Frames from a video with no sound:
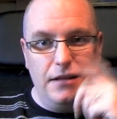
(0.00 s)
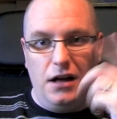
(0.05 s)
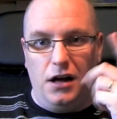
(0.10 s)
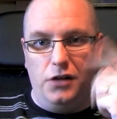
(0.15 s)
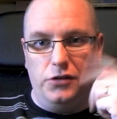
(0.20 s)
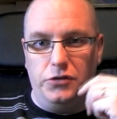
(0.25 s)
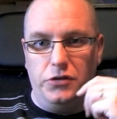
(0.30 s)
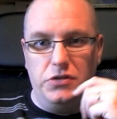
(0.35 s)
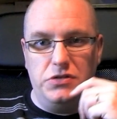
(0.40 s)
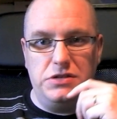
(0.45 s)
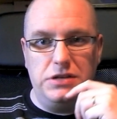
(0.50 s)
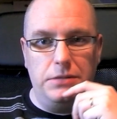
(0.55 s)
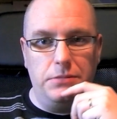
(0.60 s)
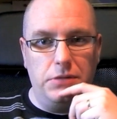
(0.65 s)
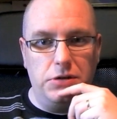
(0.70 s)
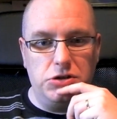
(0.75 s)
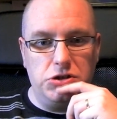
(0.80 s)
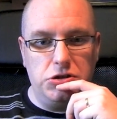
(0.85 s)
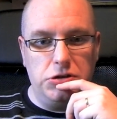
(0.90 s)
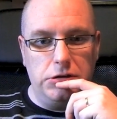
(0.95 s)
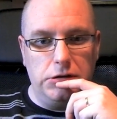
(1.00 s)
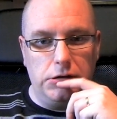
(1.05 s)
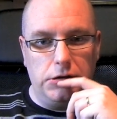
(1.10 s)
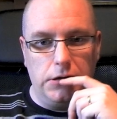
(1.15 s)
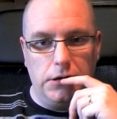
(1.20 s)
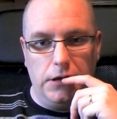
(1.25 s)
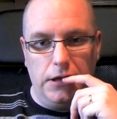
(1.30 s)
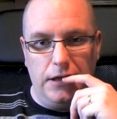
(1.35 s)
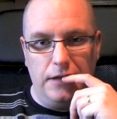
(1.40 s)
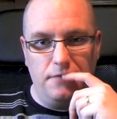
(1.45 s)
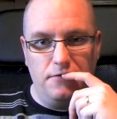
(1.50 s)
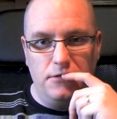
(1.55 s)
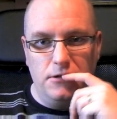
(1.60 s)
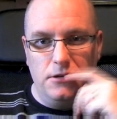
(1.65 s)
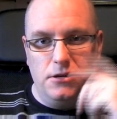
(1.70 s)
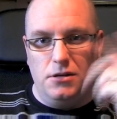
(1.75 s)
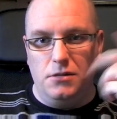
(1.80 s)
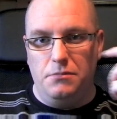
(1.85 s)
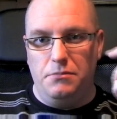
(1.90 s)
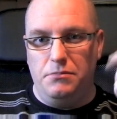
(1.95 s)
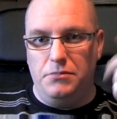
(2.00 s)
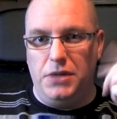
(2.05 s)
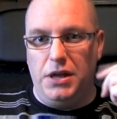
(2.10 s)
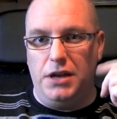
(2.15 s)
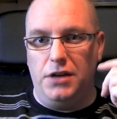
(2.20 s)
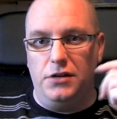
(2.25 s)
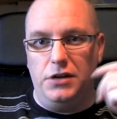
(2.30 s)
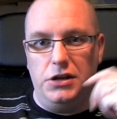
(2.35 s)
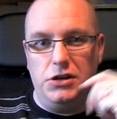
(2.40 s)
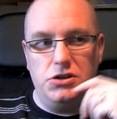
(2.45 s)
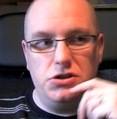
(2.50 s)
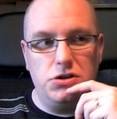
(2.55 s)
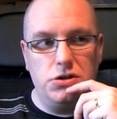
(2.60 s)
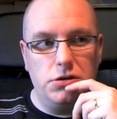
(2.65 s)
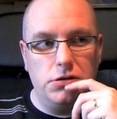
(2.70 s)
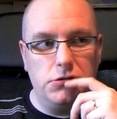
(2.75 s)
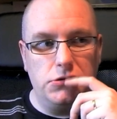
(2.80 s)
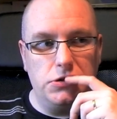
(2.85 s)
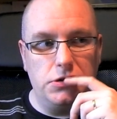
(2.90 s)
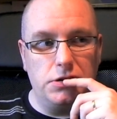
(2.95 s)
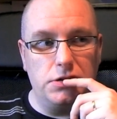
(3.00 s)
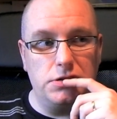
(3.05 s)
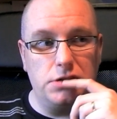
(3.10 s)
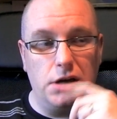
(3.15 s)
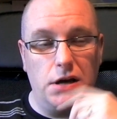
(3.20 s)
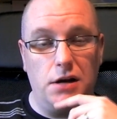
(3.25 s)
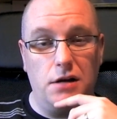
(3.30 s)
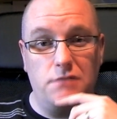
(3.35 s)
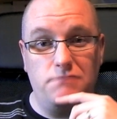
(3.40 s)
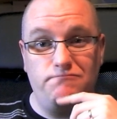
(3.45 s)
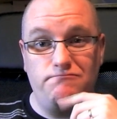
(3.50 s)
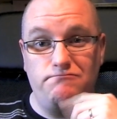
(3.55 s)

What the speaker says: I'll do the same this year. Yeah. £10 each, Secret Santa.